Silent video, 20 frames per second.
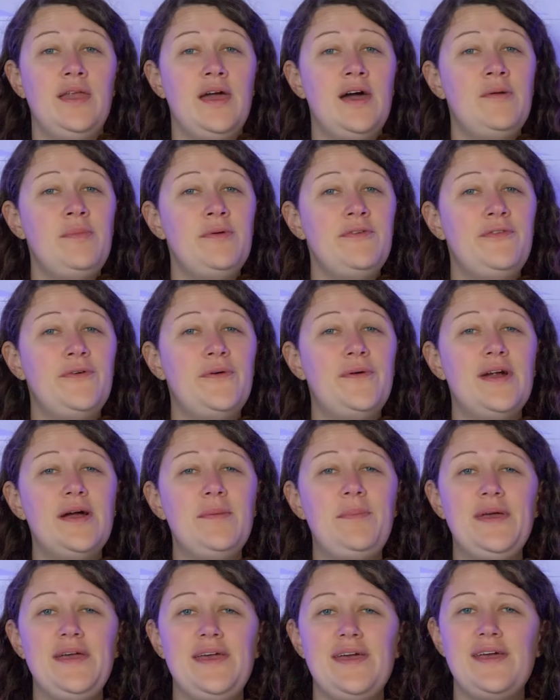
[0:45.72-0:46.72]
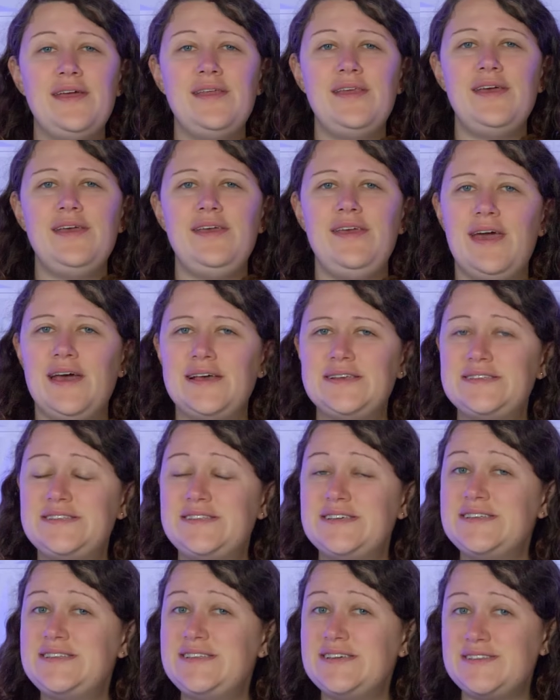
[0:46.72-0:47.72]
Now, before I begin, yes,
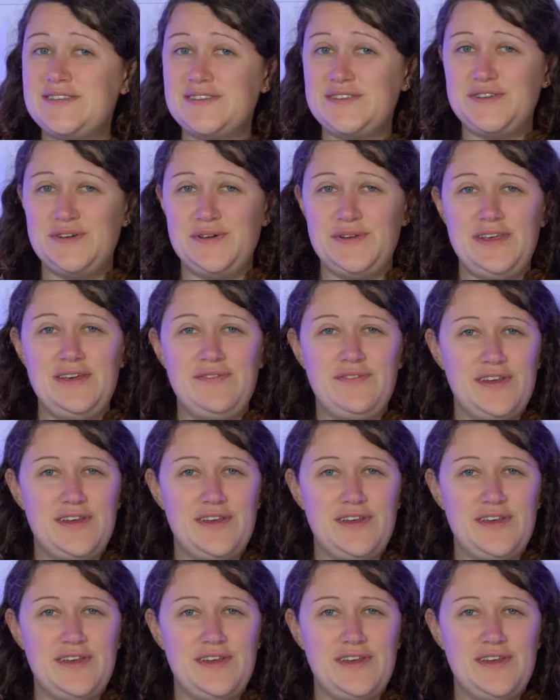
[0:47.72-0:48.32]
this is a 2D